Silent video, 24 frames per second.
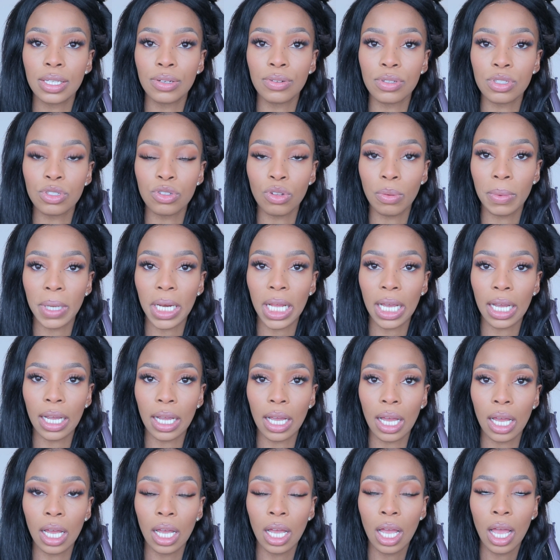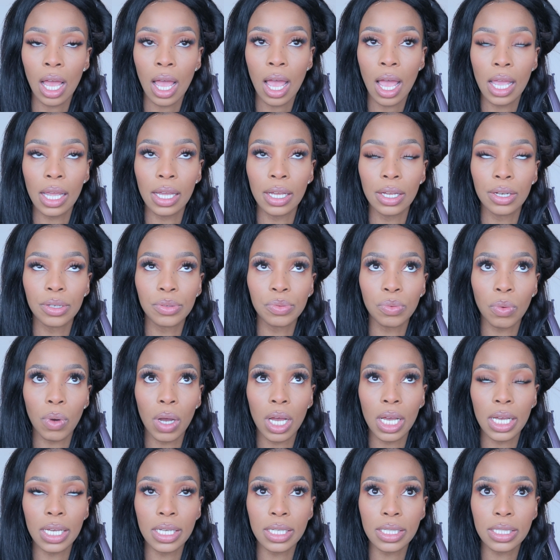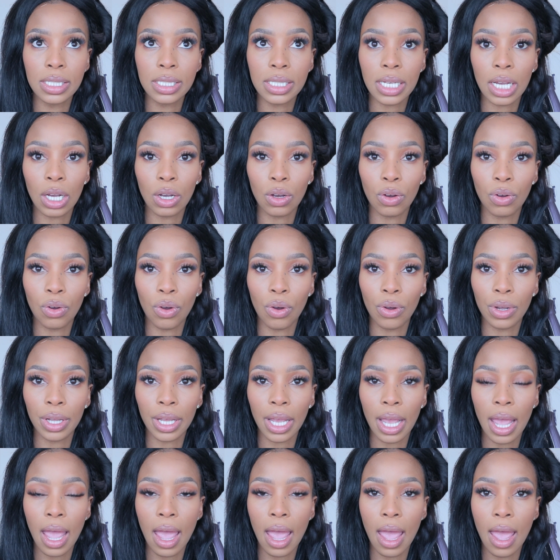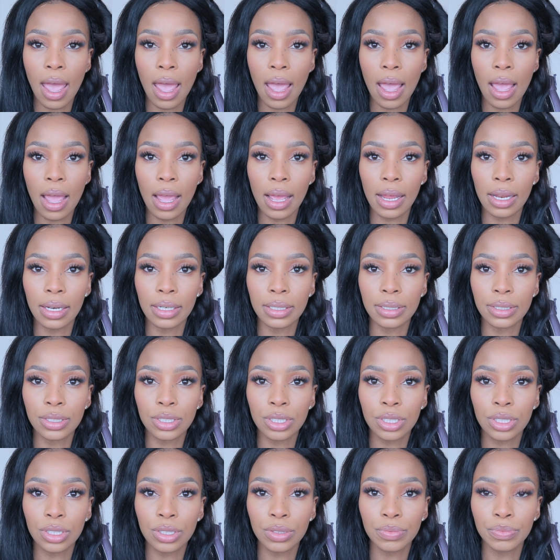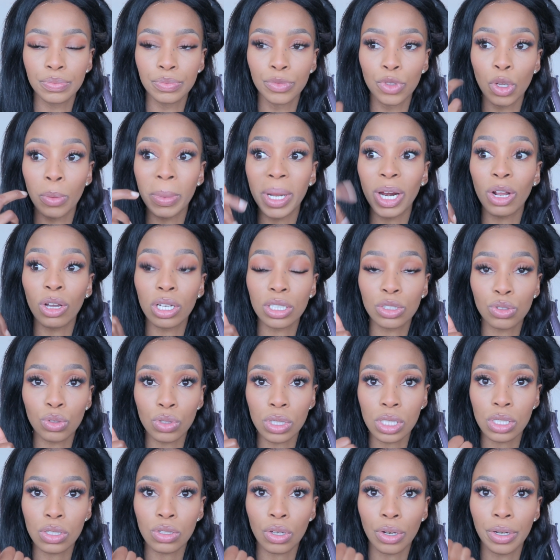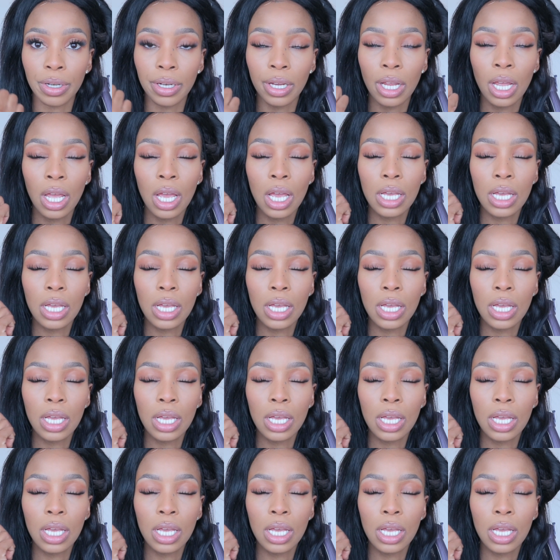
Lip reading: It was Nomalanga, it was Tsehokoke and Nomalanga Shozi, sorry,